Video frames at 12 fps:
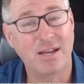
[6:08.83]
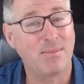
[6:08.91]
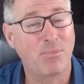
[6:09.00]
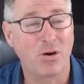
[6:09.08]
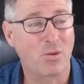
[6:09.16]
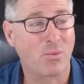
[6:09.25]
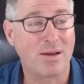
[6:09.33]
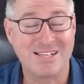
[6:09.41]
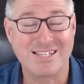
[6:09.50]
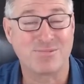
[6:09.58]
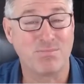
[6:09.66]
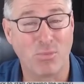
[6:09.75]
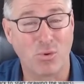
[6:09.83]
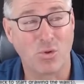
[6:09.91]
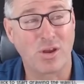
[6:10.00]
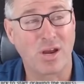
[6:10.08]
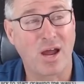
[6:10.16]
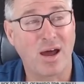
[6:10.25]
And by the way, there's more
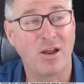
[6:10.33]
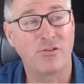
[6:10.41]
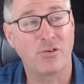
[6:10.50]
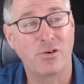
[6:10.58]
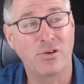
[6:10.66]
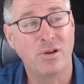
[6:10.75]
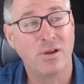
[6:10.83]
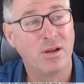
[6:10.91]
than 100,